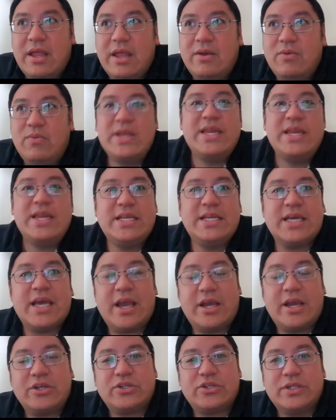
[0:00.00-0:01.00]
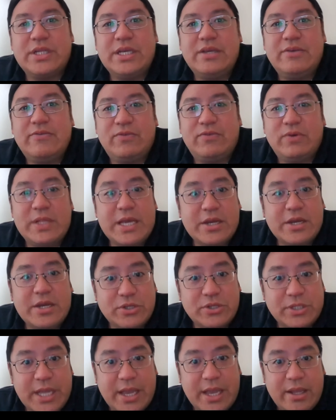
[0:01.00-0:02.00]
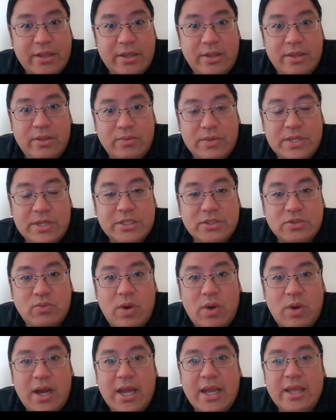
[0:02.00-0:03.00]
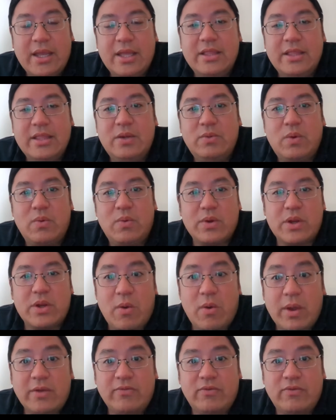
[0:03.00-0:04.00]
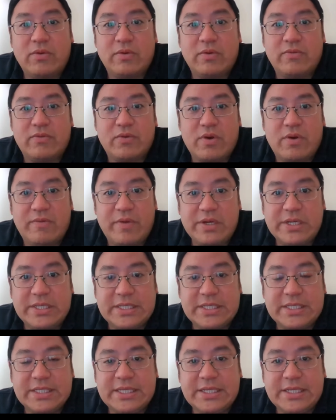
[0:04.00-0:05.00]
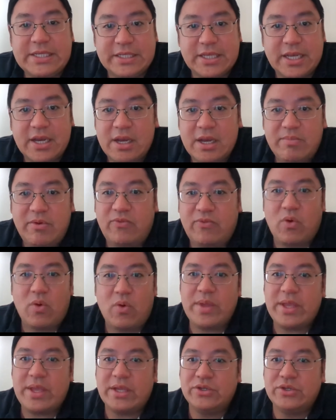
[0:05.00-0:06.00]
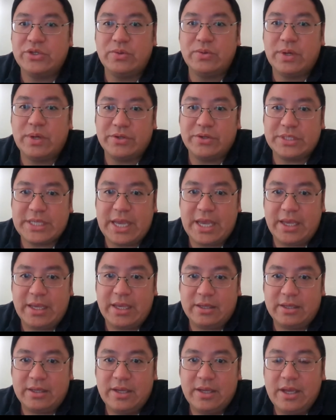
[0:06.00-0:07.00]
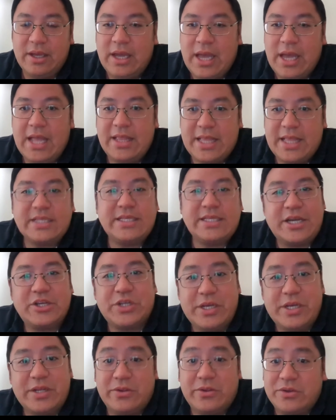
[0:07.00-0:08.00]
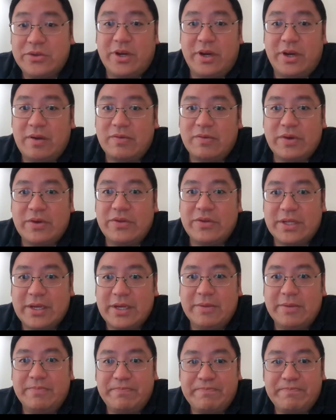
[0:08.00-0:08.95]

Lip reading: we need to actually fully understand the reasons why, and then what we're going for our various diseases before we can do what you're saying. And that's actually another talk for another time.